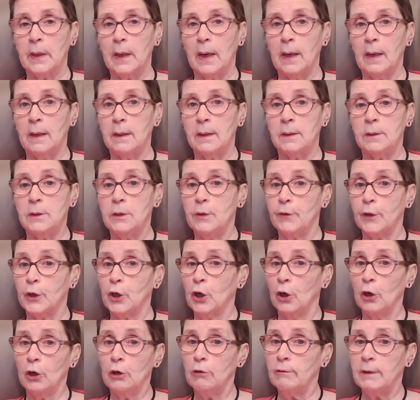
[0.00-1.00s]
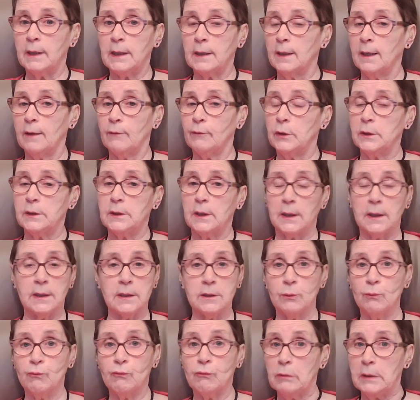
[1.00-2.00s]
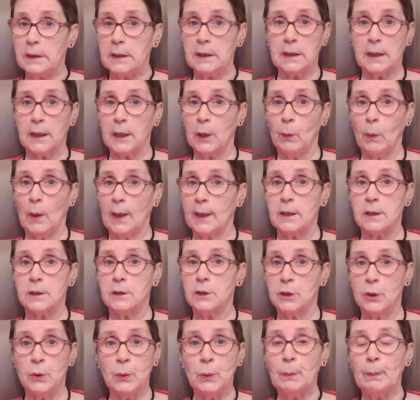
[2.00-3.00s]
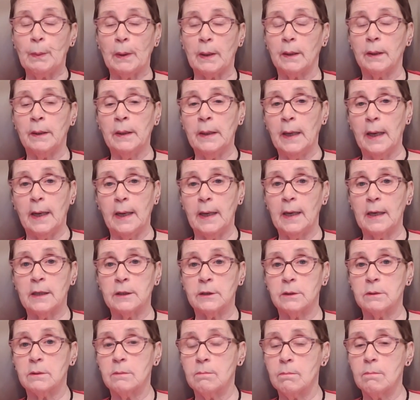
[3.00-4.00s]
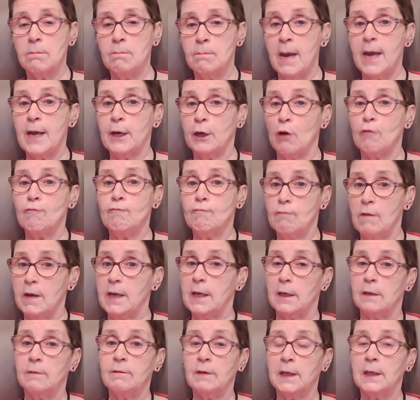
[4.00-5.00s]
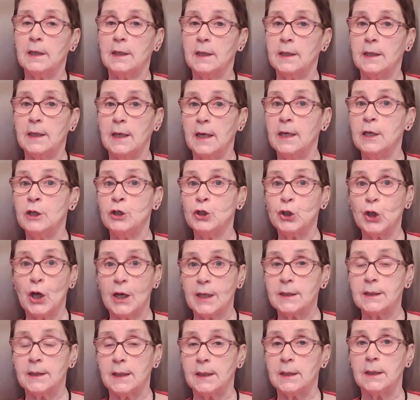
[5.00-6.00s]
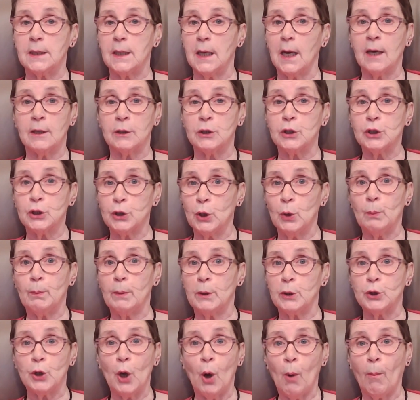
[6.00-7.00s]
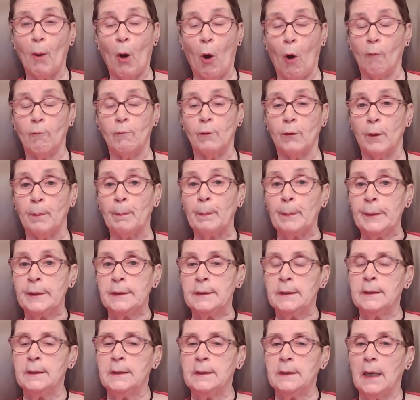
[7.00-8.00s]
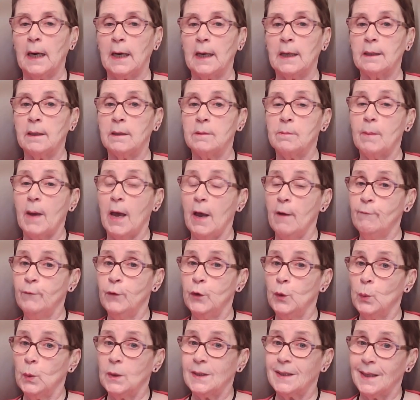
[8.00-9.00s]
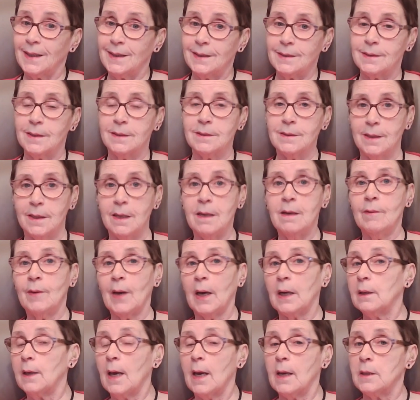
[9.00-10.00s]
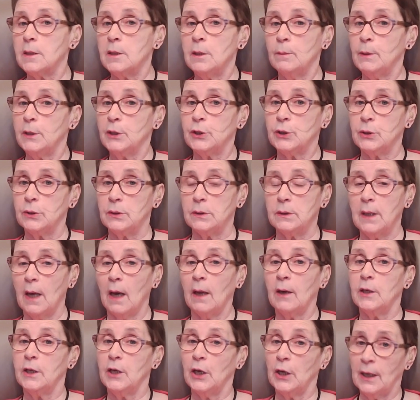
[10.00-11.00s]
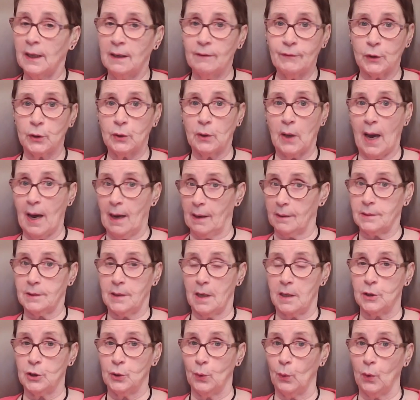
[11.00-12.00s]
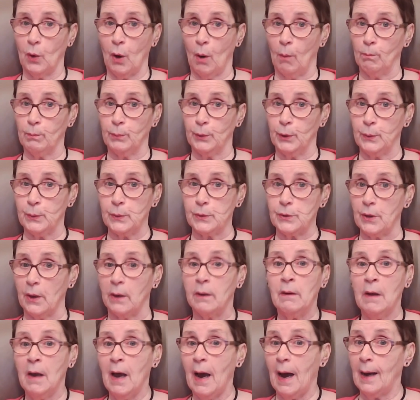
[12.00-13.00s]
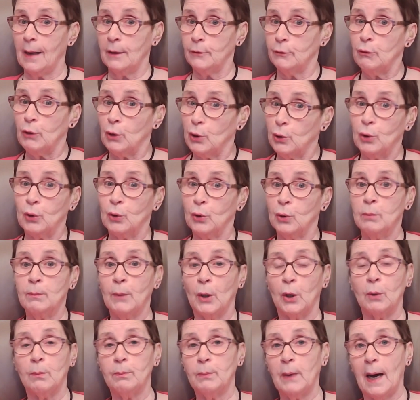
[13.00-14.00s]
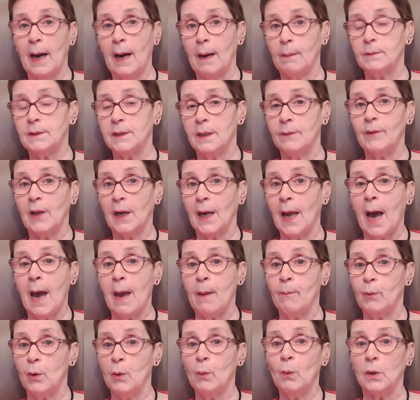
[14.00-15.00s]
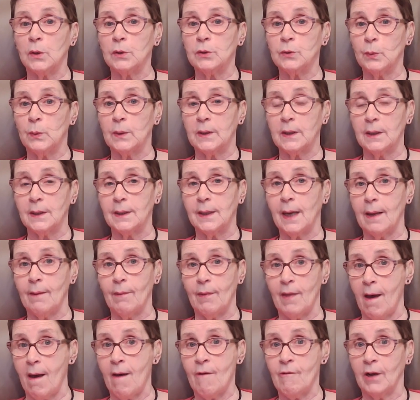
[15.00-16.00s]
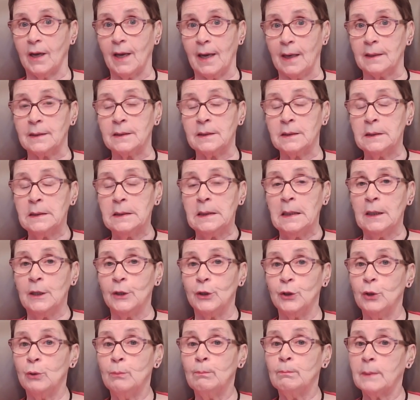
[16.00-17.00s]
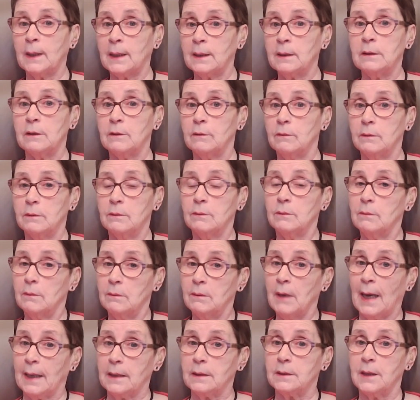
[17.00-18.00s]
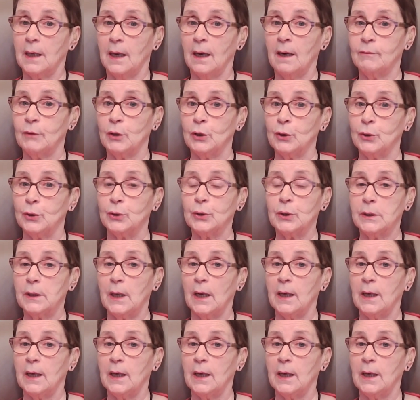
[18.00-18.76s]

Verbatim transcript: And the colouring and everything is really quite super. He has made a really, really interesting and super job of them. Um, if you would like to see that exhibition and you have access to a computer, either at home or perhaps in the library once you can get there again, you might like to have a look.